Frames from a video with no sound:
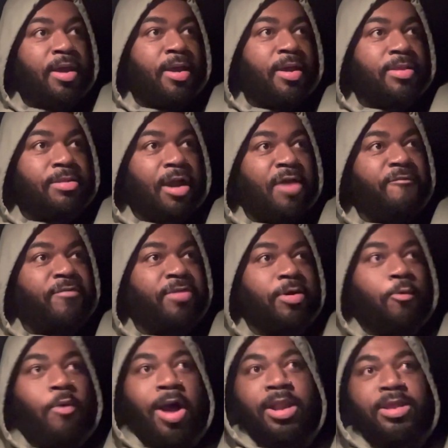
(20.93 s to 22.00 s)
Sorry for the
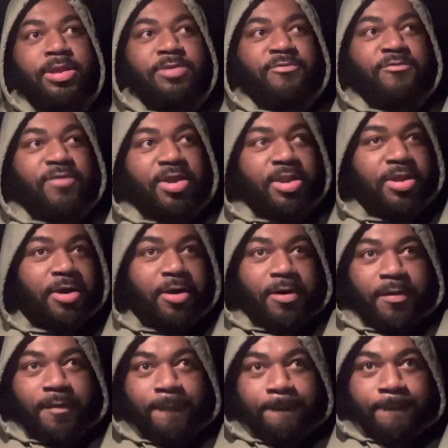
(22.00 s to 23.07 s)
quality of the video,
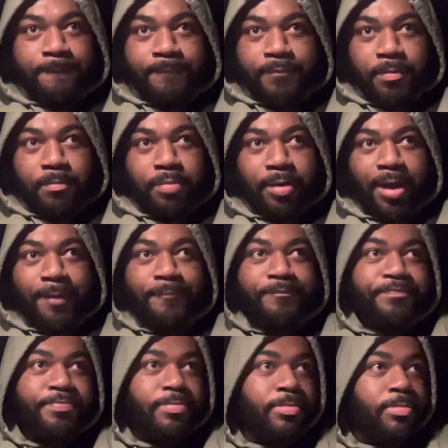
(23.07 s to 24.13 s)
but
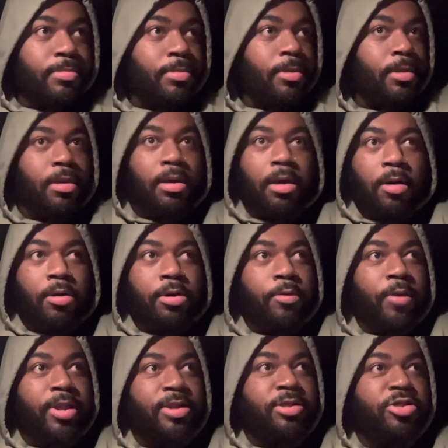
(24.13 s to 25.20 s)
on the
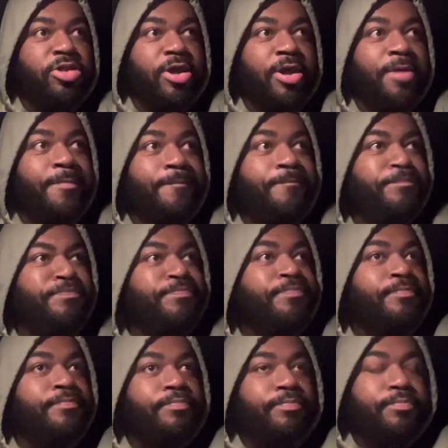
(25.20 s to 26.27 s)
way to the gym,
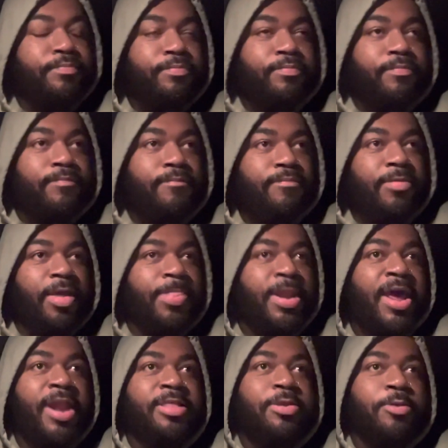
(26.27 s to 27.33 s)
then
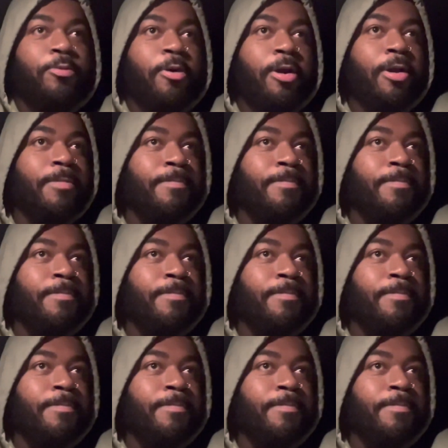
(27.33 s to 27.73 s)
headed to work.